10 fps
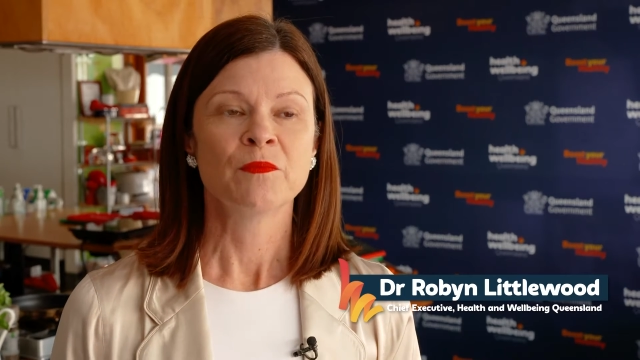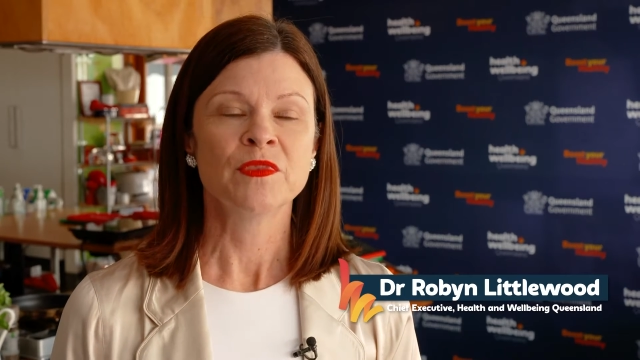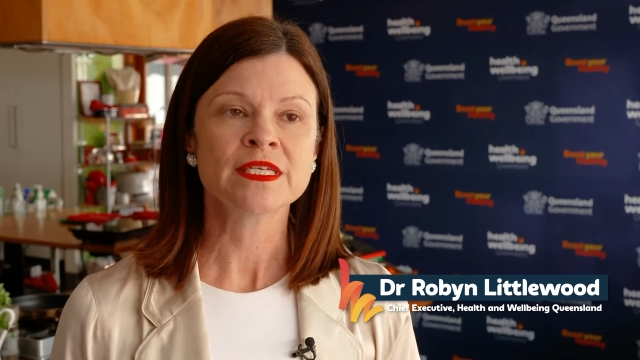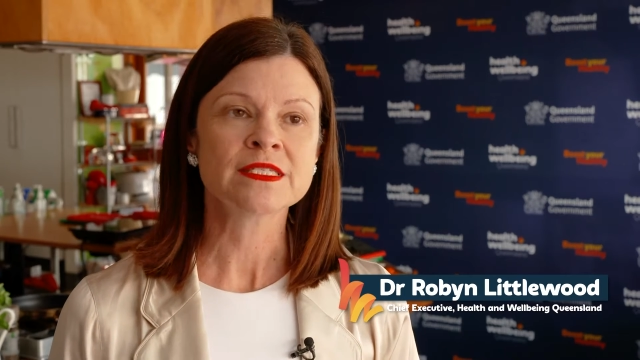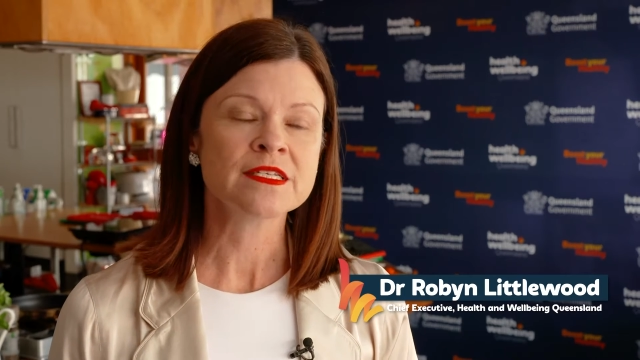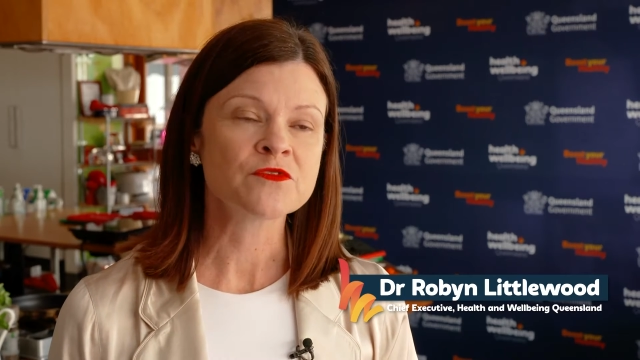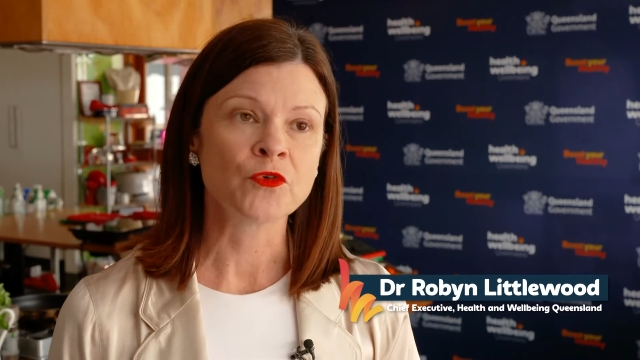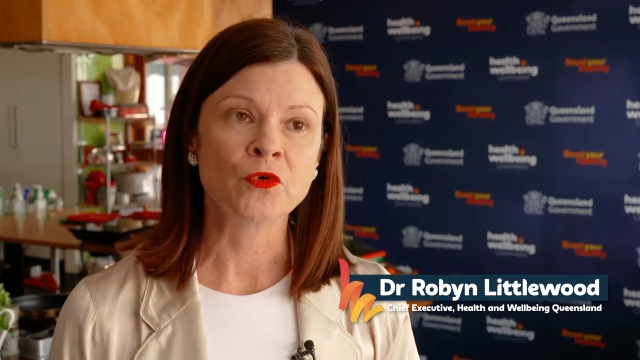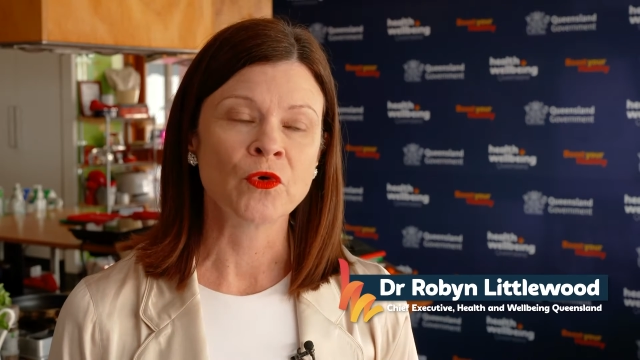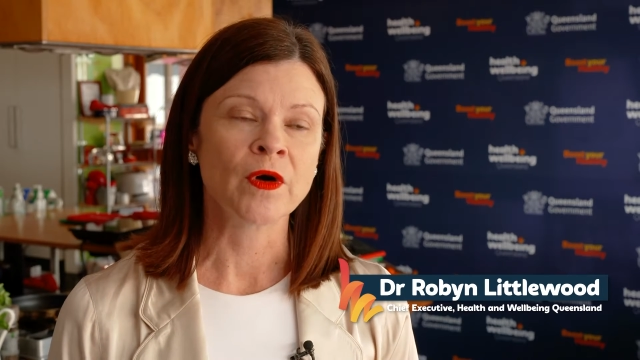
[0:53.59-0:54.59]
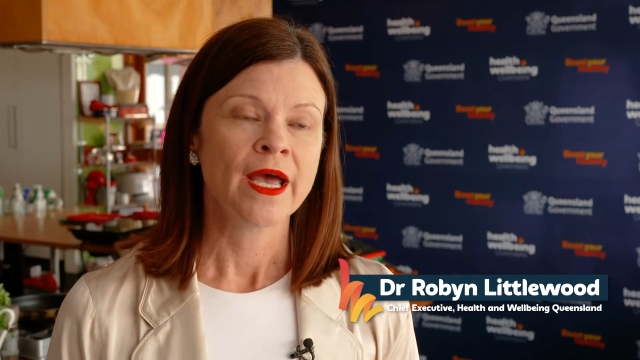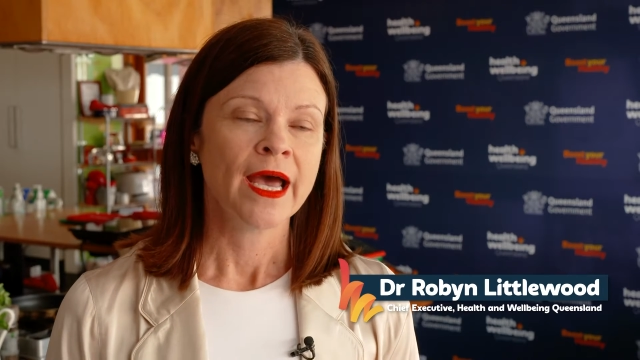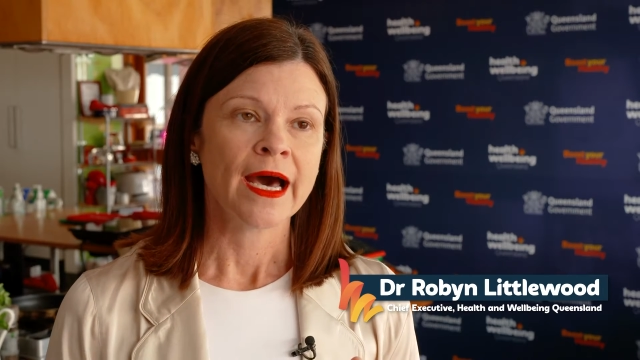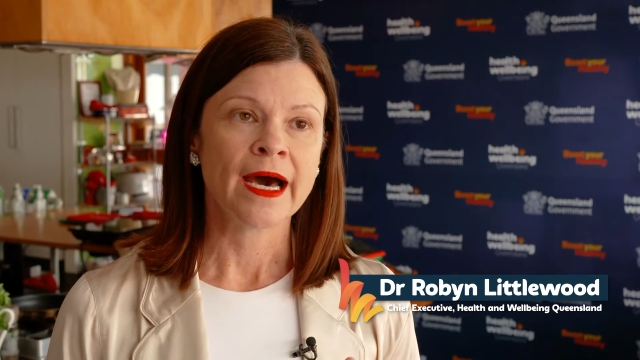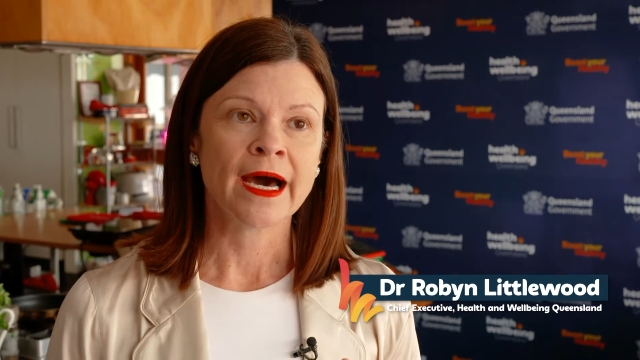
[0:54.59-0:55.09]
This is for
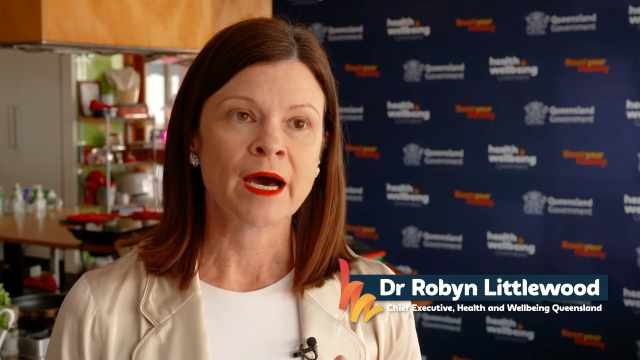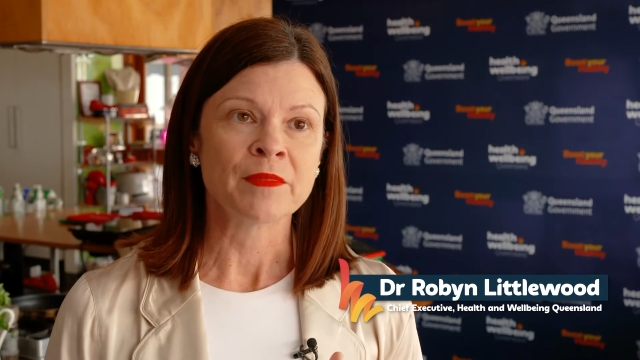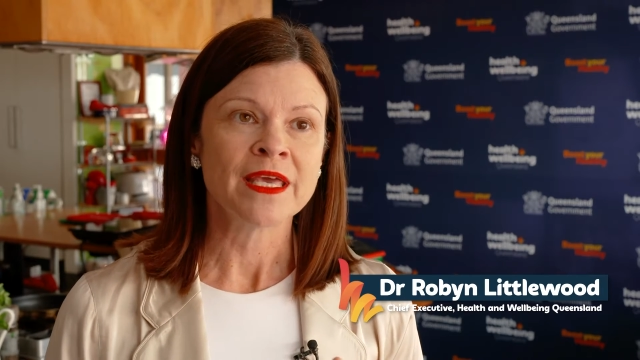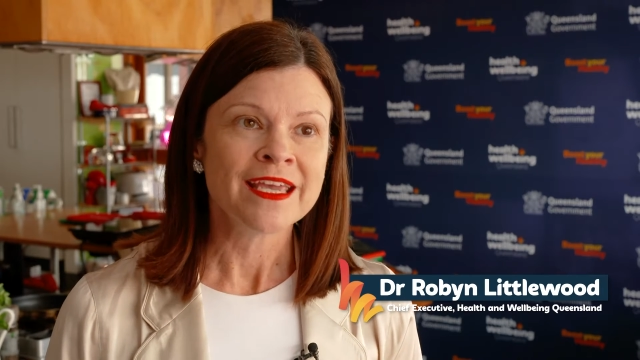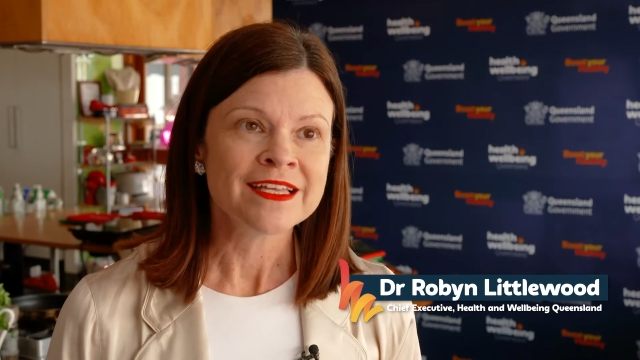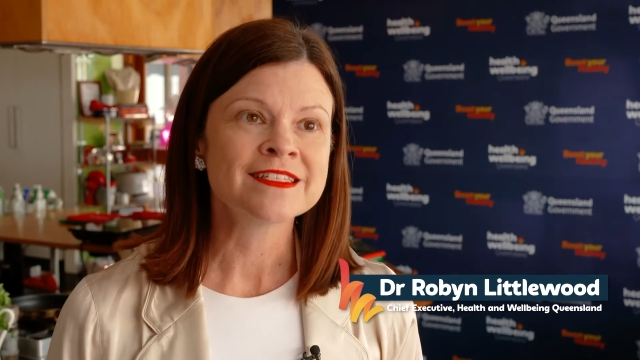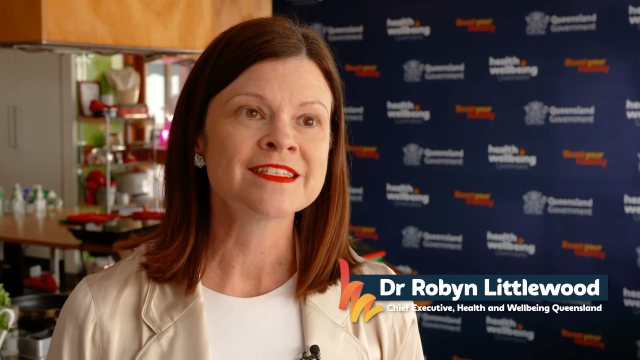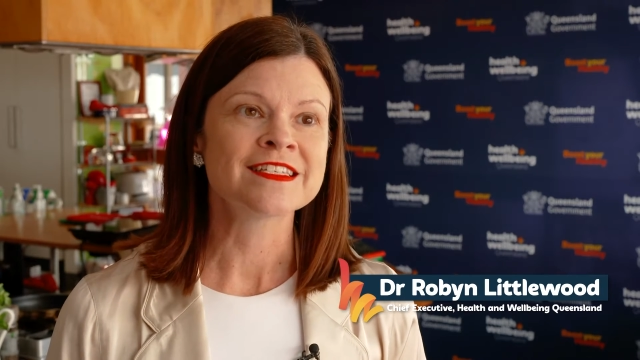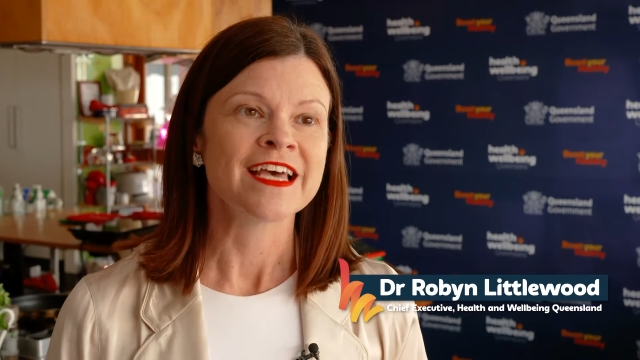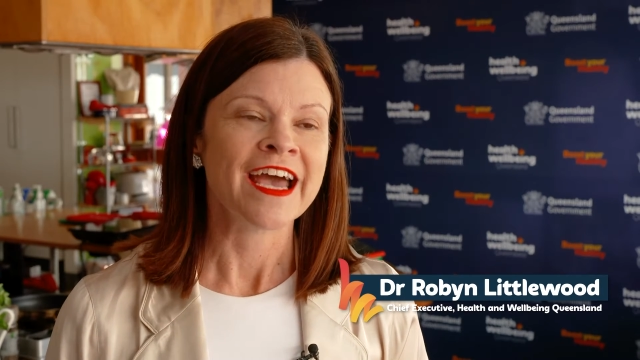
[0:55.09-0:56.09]
kids,